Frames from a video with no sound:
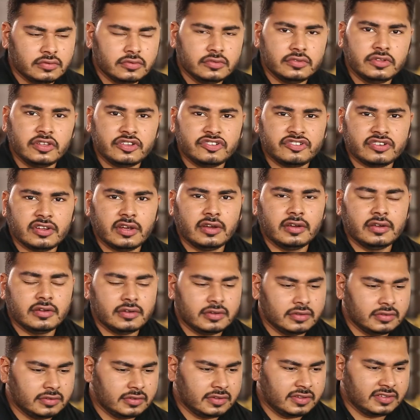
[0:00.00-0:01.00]
Deeksha,
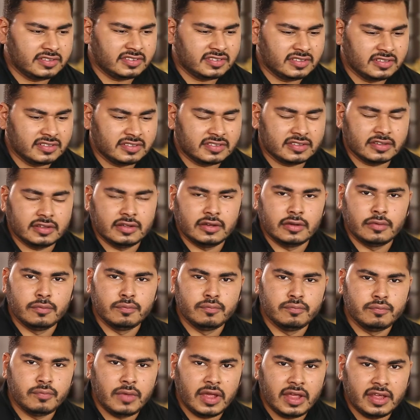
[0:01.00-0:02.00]
this is
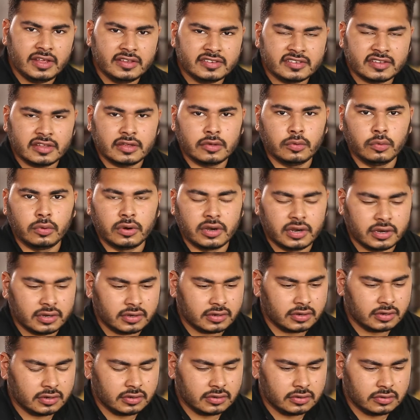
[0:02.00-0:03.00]
amazing
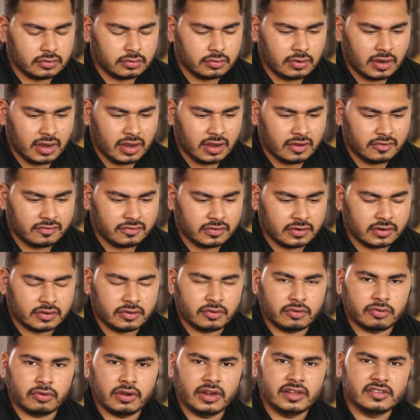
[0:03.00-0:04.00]
work. You have a
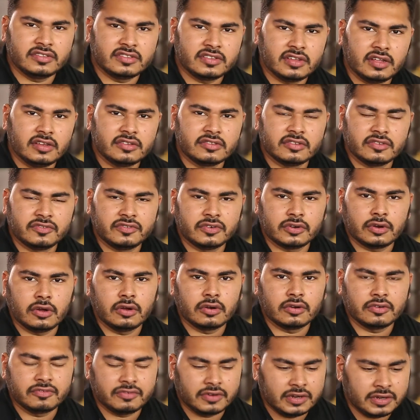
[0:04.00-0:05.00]
great sense of
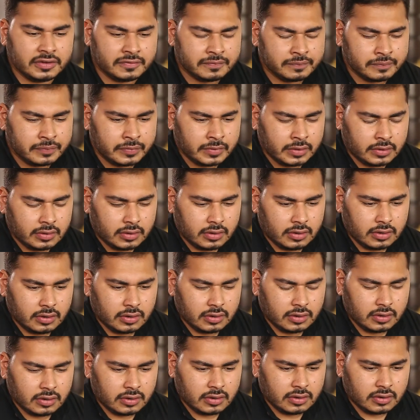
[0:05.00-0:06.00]
photography.
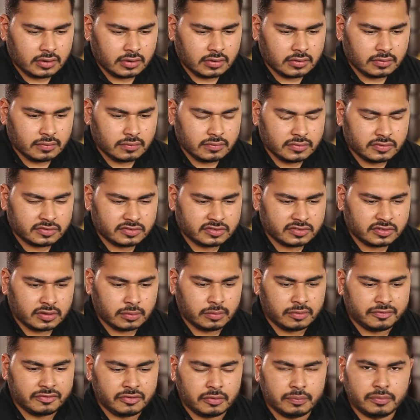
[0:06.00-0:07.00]
Uh,
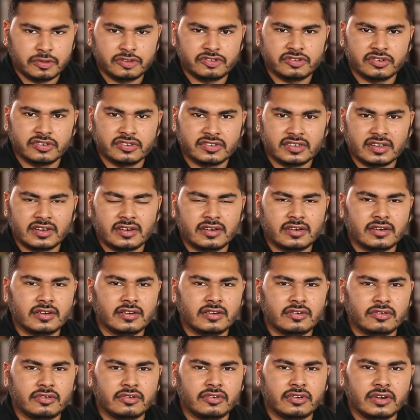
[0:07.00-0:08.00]
some of your pictures are
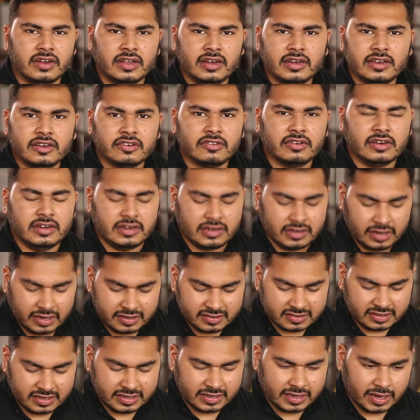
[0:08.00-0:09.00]
really, really
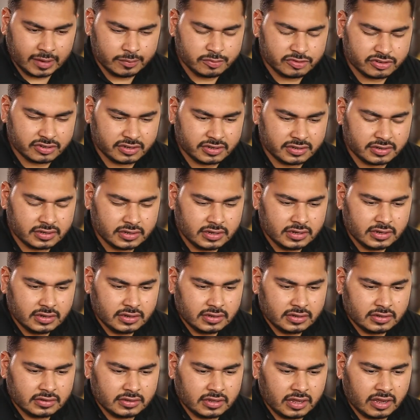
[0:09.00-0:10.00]
nicely captured.
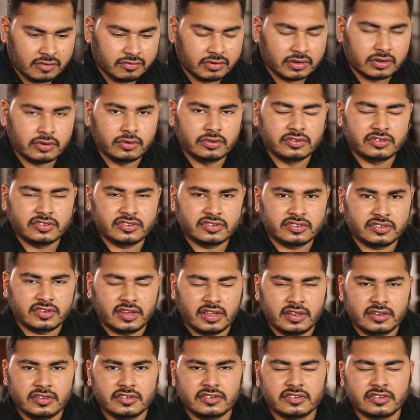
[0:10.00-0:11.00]
They have a good
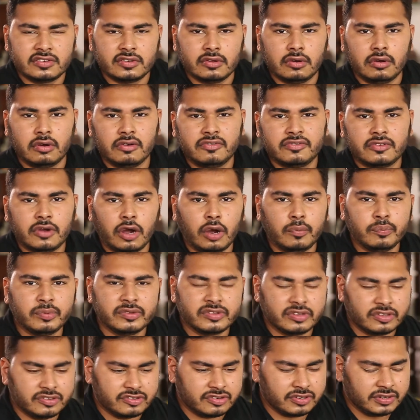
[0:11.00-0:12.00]
sense of
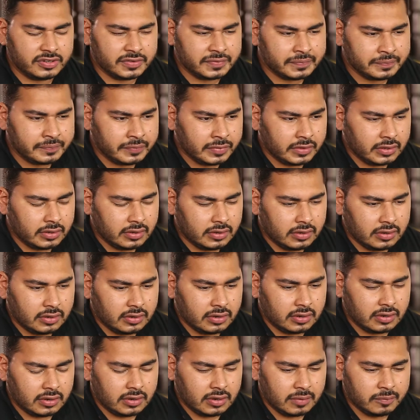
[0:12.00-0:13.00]
composition.
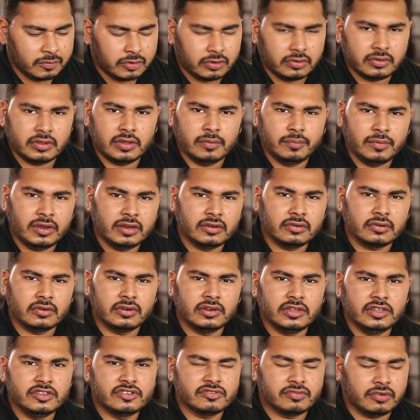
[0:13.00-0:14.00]
I'm going to comment
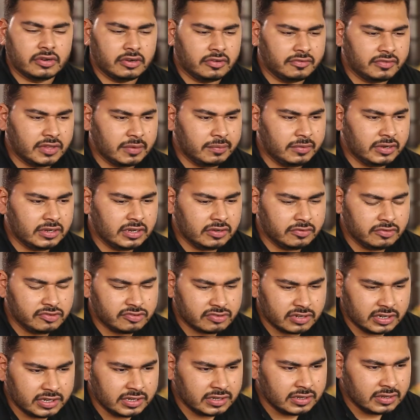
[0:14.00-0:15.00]
on each one of them
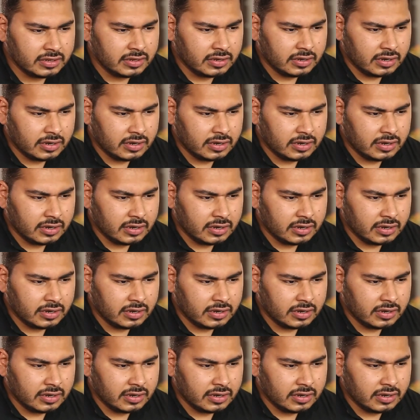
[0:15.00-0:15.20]
individually.